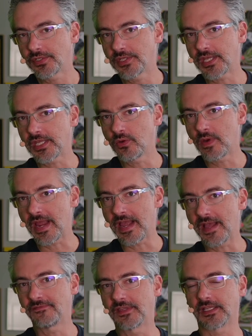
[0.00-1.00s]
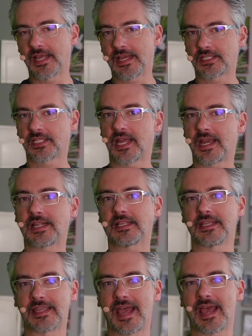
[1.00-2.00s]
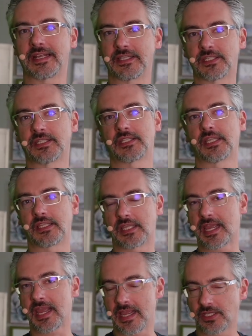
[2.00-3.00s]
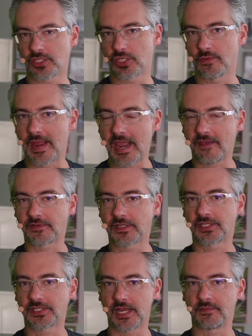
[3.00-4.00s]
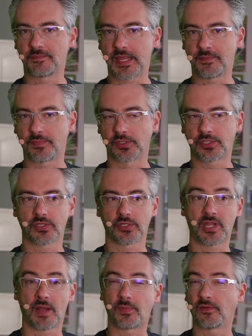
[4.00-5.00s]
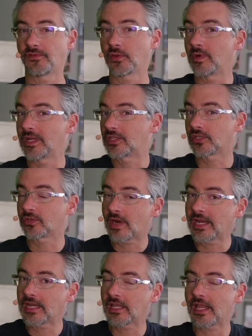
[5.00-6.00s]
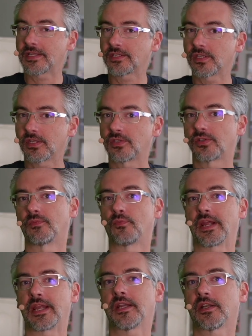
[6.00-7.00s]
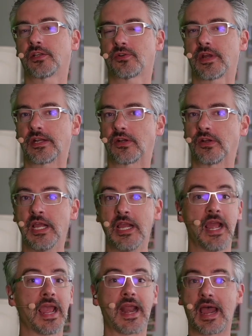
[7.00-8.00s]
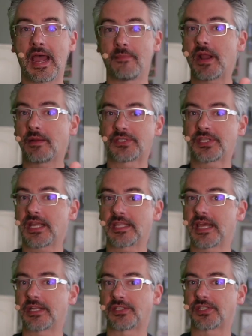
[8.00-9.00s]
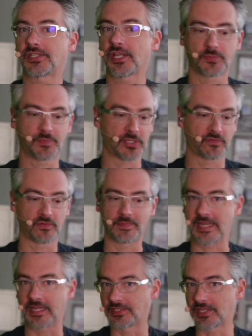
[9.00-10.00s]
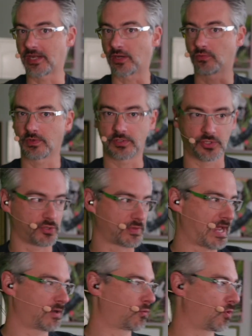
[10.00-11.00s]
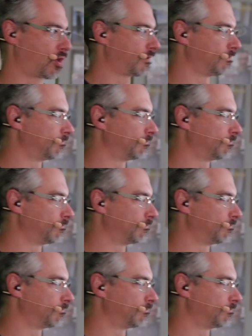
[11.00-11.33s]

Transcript: that you have, the less likely that is, is that the case. You may have to send people to a couple few weeks of training classes or bring in a trainer. And I'm not saying that as a sales pitch for me because I don't do that work.